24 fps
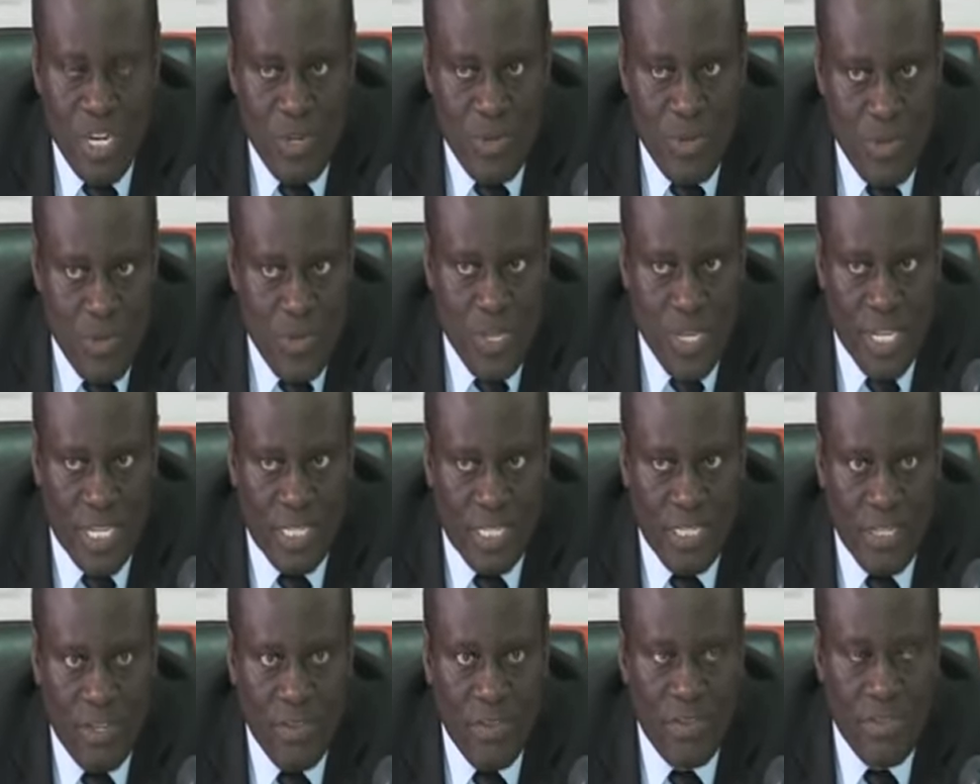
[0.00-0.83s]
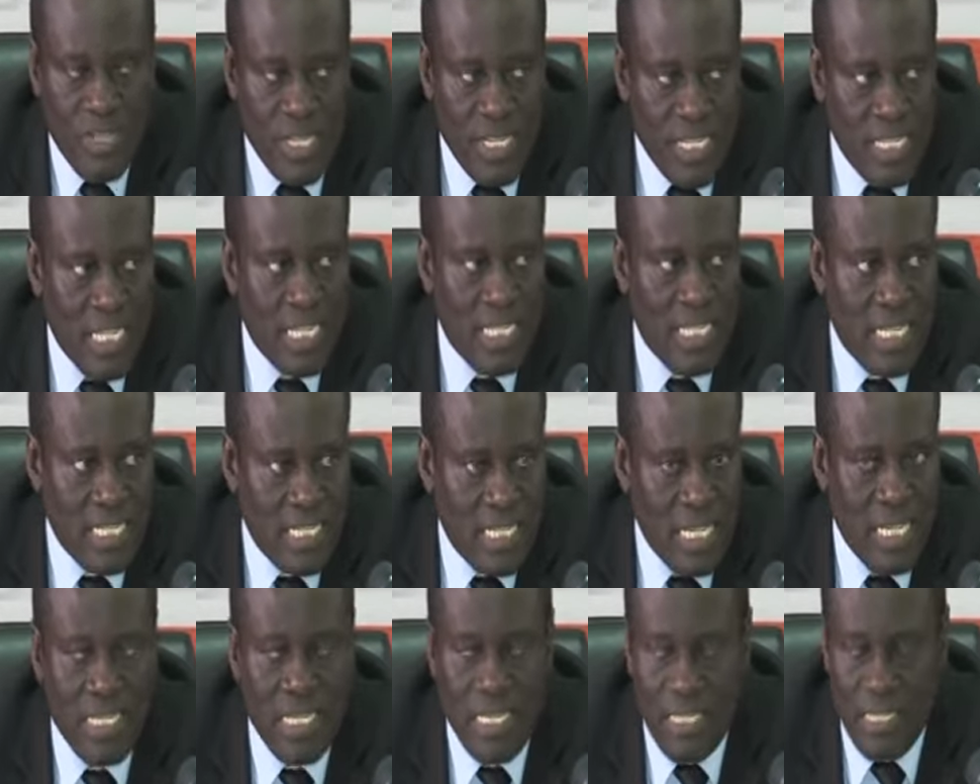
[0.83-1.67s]
doing, or this
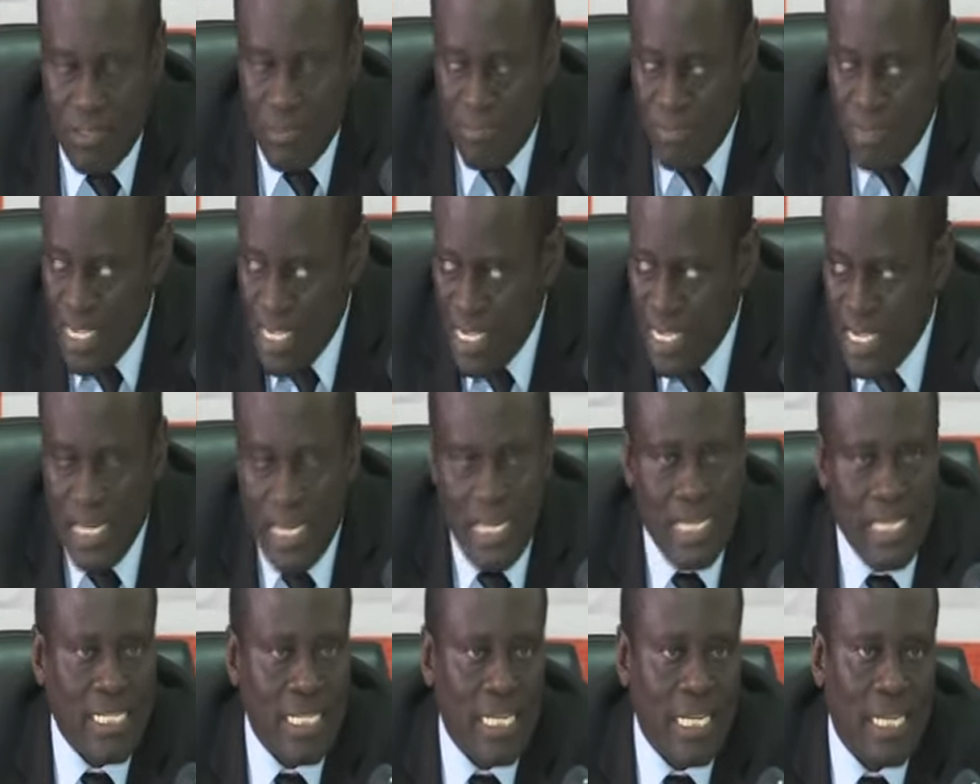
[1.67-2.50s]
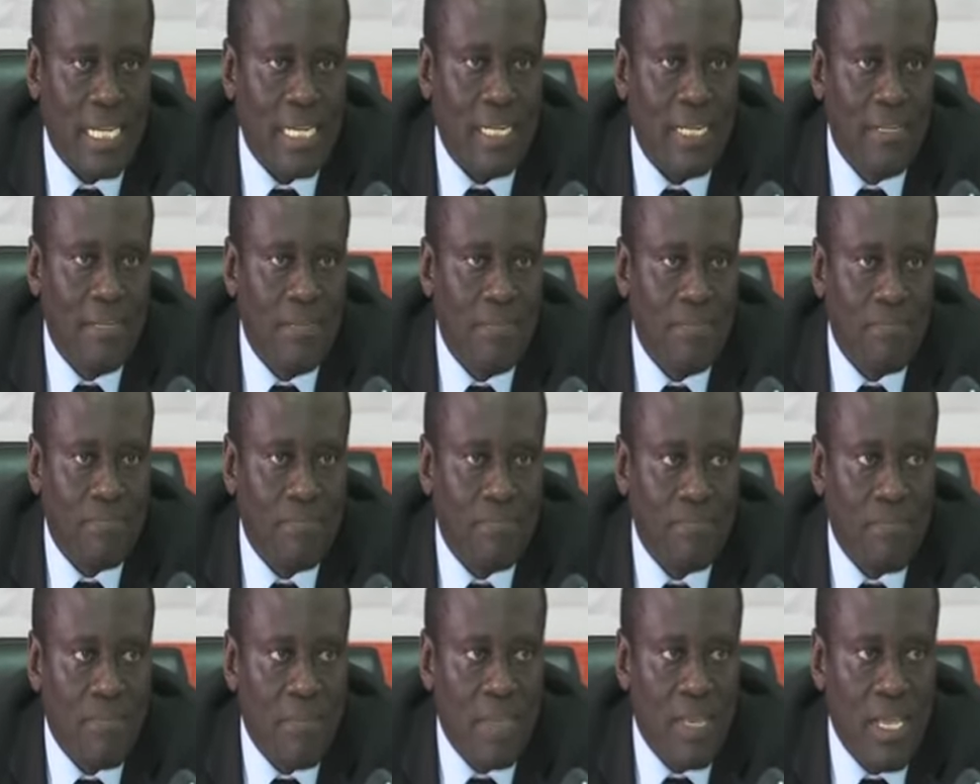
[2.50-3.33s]
exercise that is being undertaken,
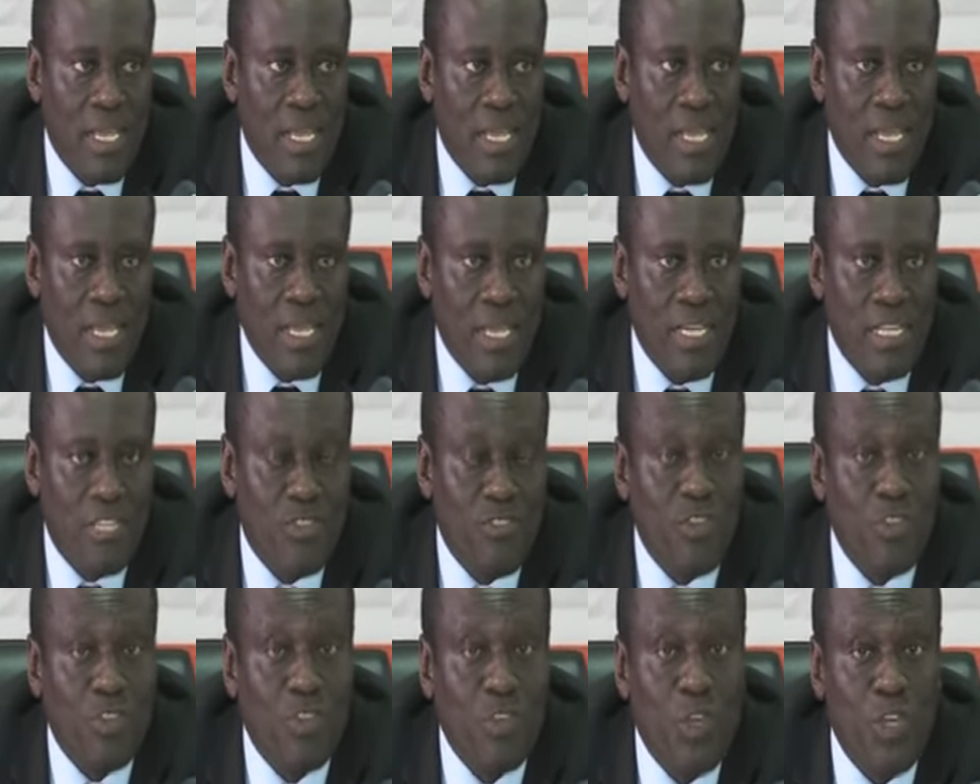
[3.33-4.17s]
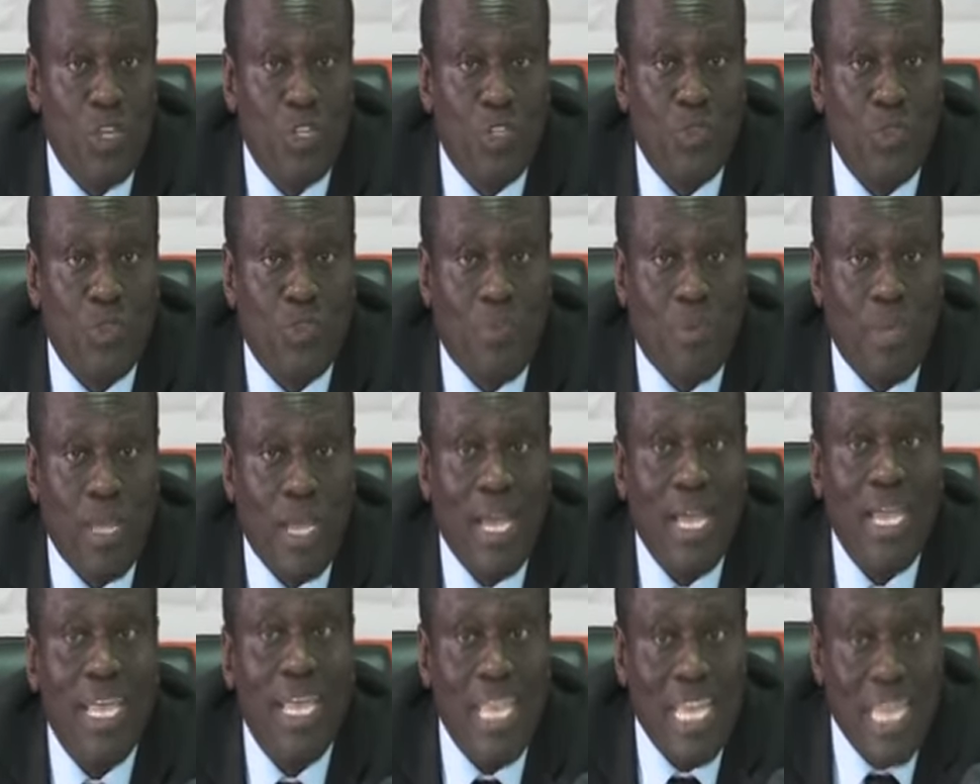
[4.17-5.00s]
is not going to spare
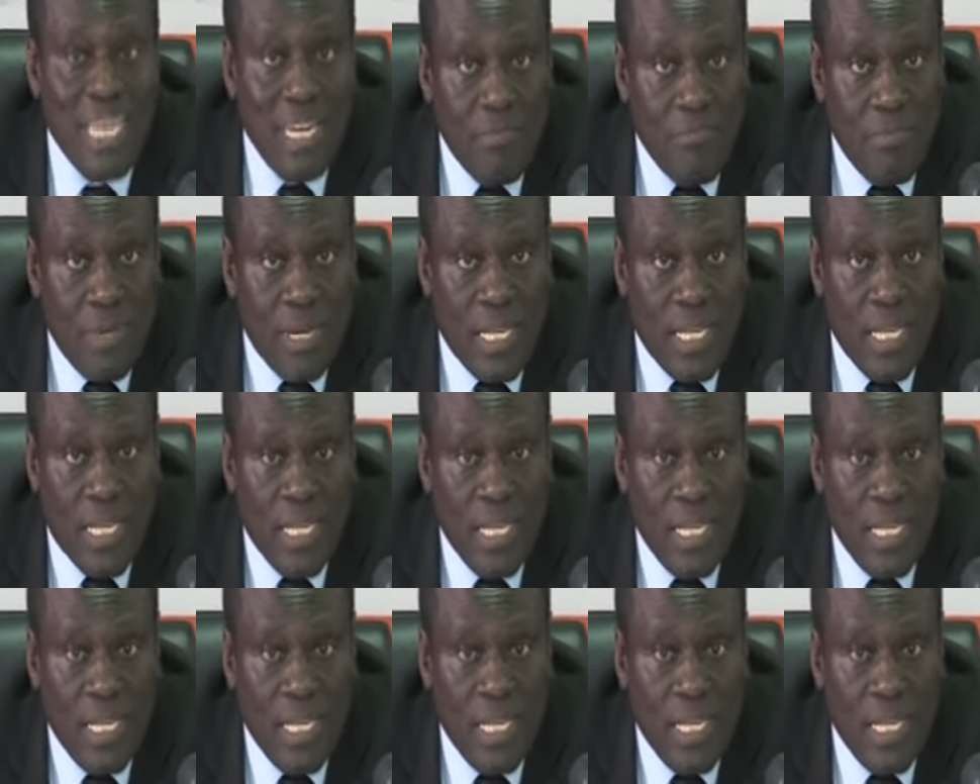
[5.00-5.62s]
anybody